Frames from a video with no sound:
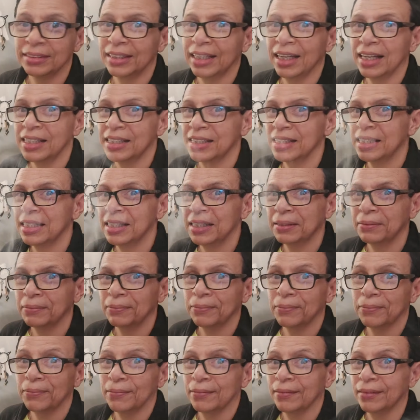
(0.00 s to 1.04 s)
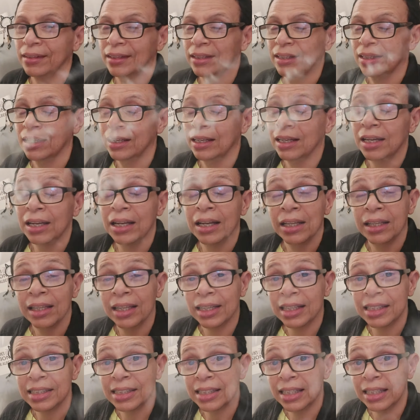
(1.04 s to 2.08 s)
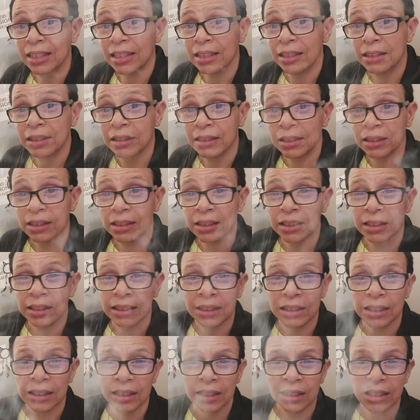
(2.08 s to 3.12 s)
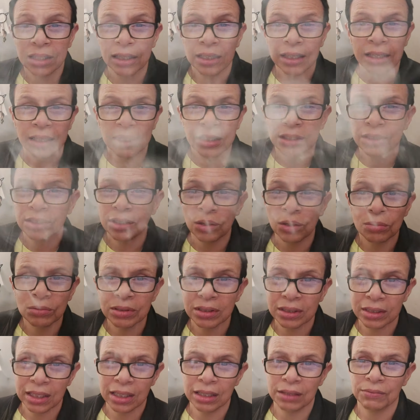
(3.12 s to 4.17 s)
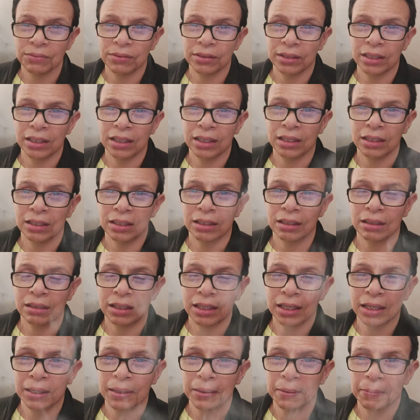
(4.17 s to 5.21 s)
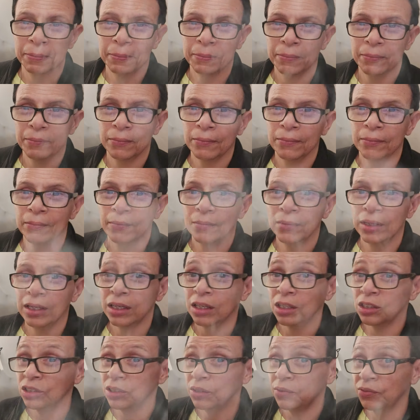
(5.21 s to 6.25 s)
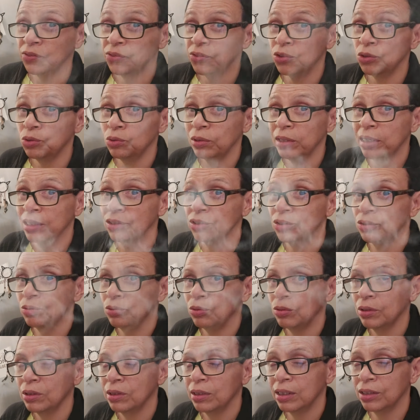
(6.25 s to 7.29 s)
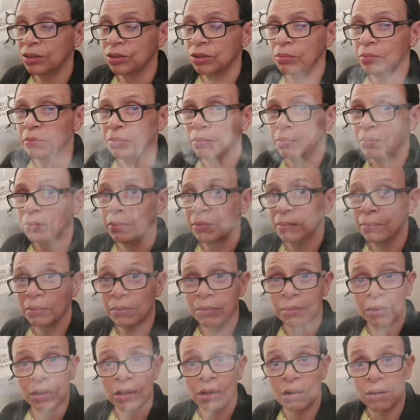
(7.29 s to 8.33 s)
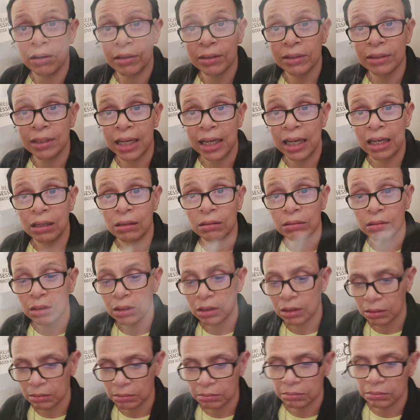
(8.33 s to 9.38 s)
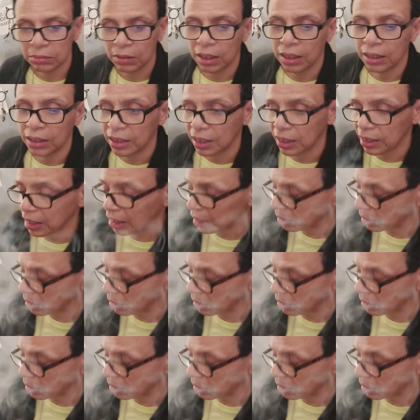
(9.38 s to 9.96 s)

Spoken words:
That's it. Like I said, don't stand for that, okay? Because if you let your guard down and that